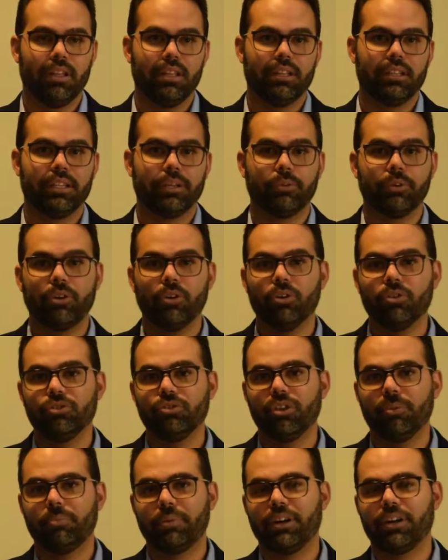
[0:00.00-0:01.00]
They were
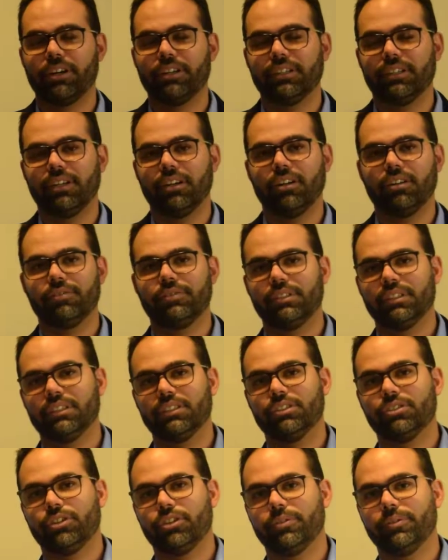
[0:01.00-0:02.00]
also part of the
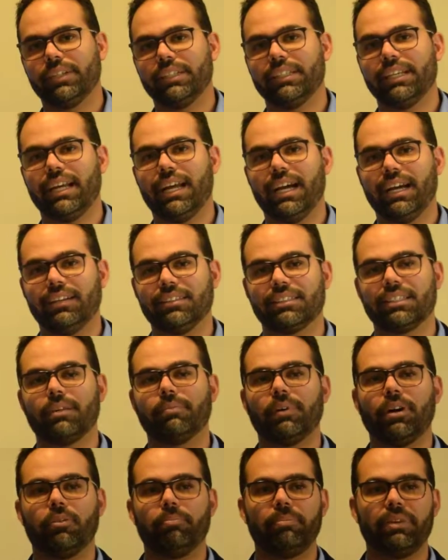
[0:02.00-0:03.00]
survey. They asked
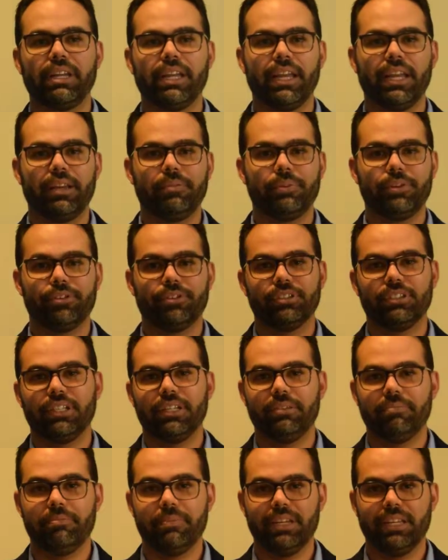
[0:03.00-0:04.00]
about behaviors
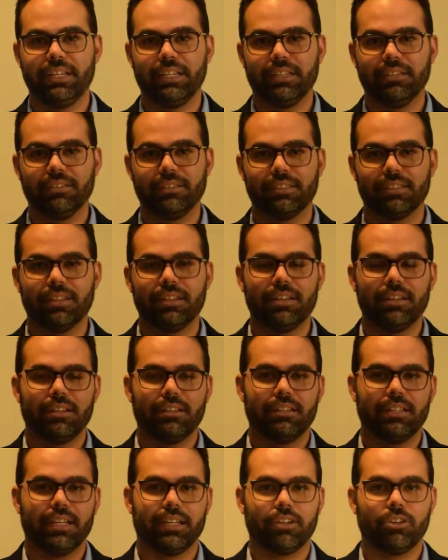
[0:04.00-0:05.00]
in meetings
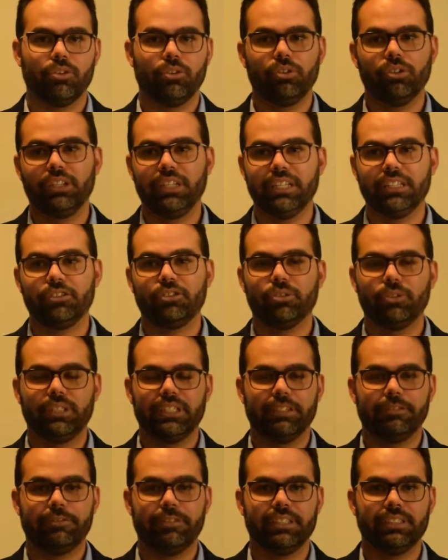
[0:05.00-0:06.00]
that could lead to
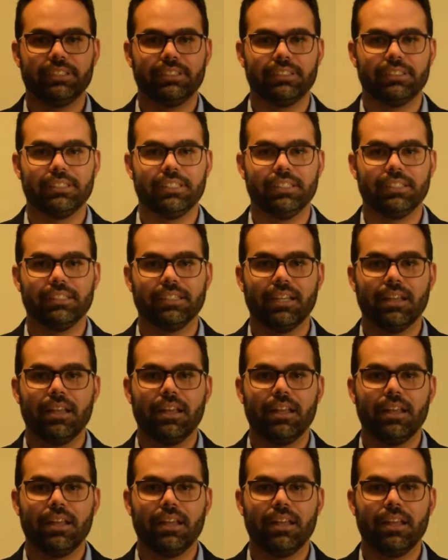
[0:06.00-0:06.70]
inefficiencies.